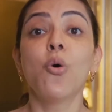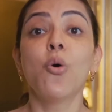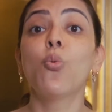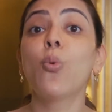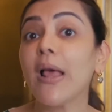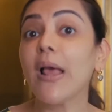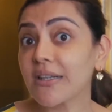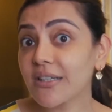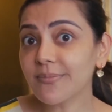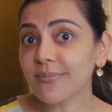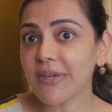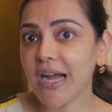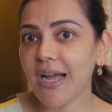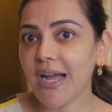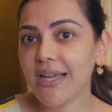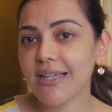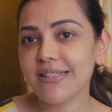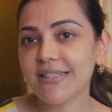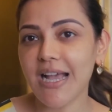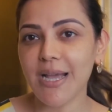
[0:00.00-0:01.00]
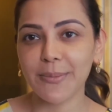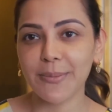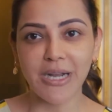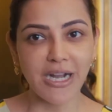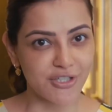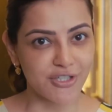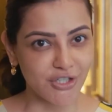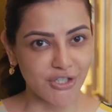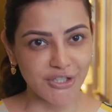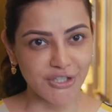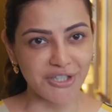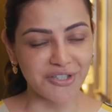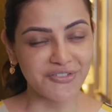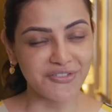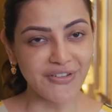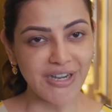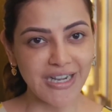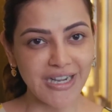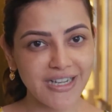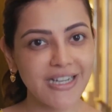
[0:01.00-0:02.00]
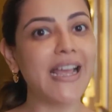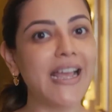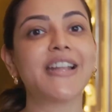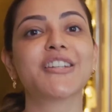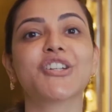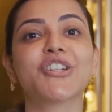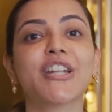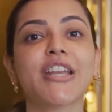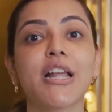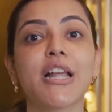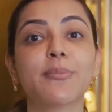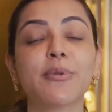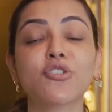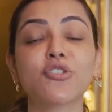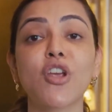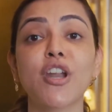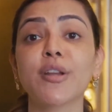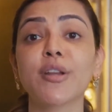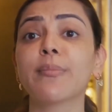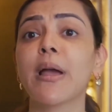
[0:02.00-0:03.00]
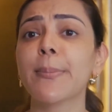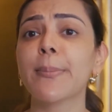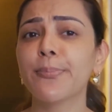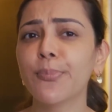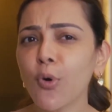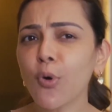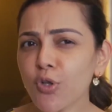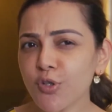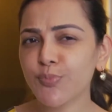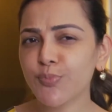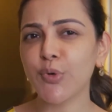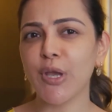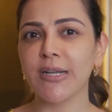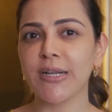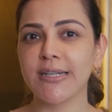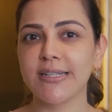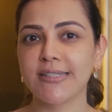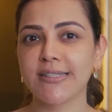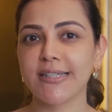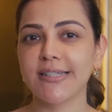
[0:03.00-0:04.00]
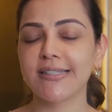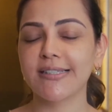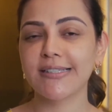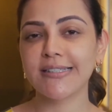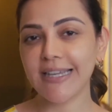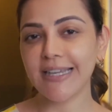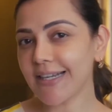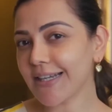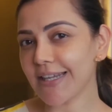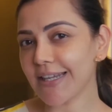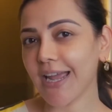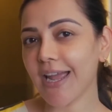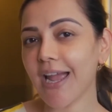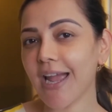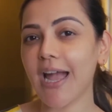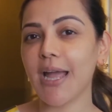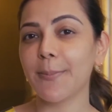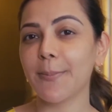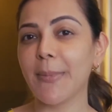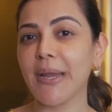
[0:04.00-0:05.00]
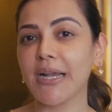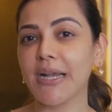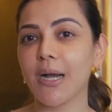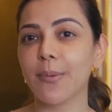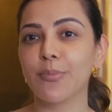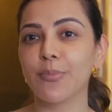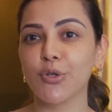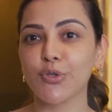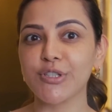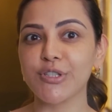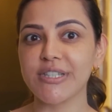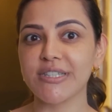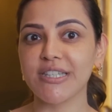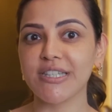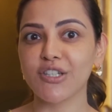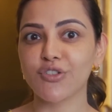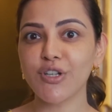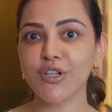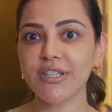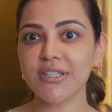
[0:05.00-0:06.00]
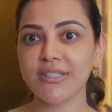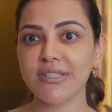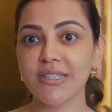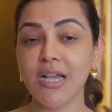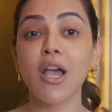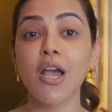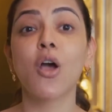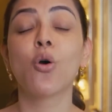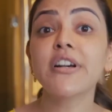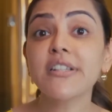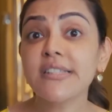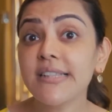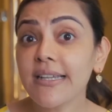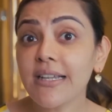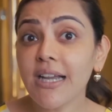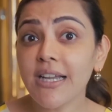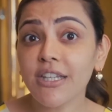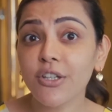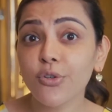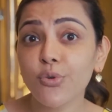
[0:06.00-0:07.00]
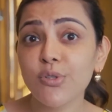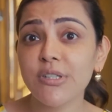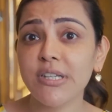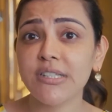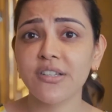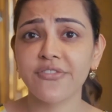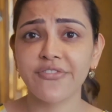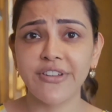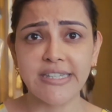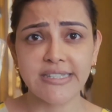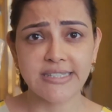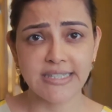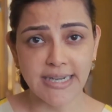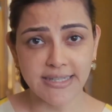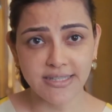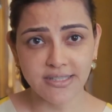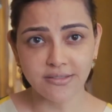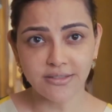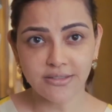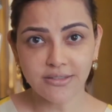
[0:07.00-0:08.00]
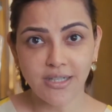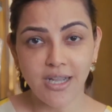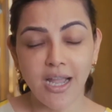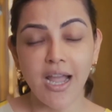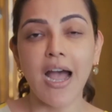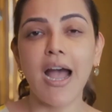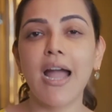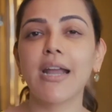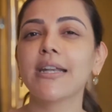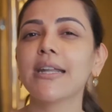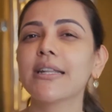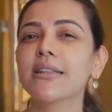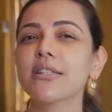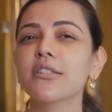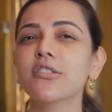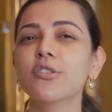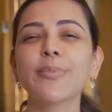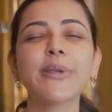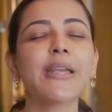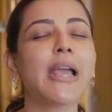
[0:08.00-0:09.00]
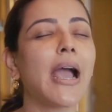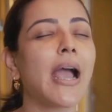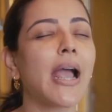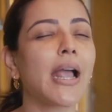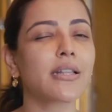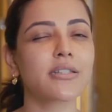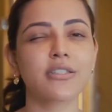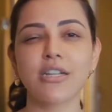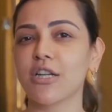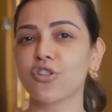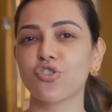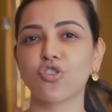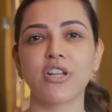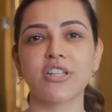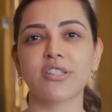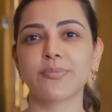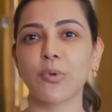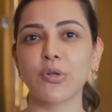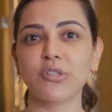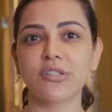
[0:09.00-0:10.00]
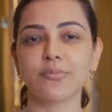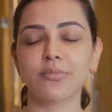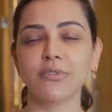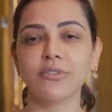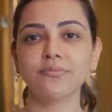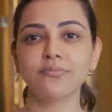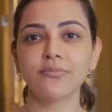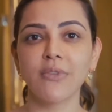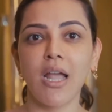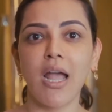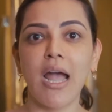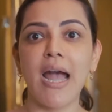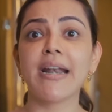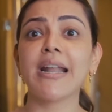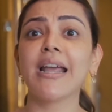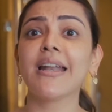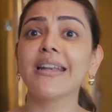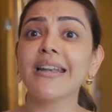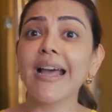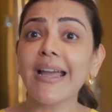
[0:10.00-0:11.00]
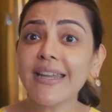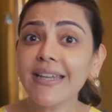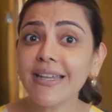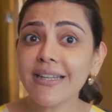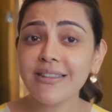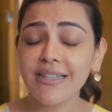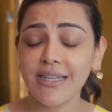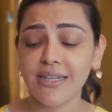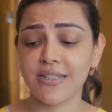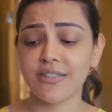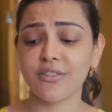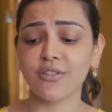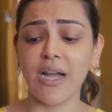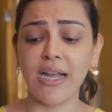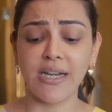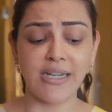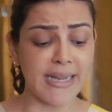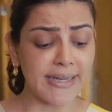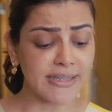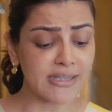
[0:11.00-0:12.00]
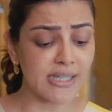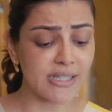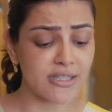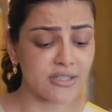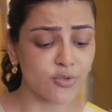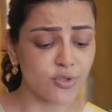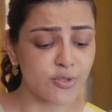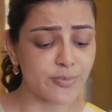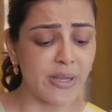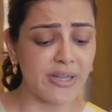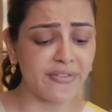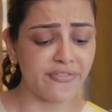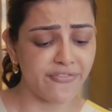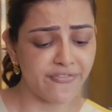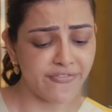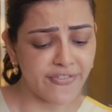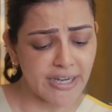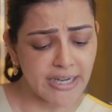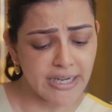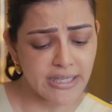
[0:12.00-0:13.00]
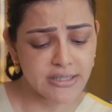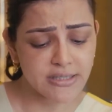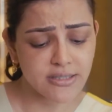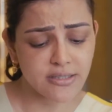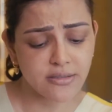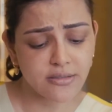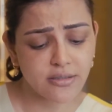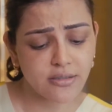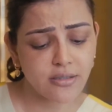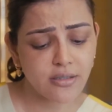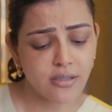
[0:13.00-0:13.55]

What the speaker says: Welcome guys, I'm Kajal Aggarwal and today I'll be sharing my post-pregnancy skincare and makeup beauty secrets. First thing I use is a face cleanser. I need this to be as natural as possible and I like that it suits my face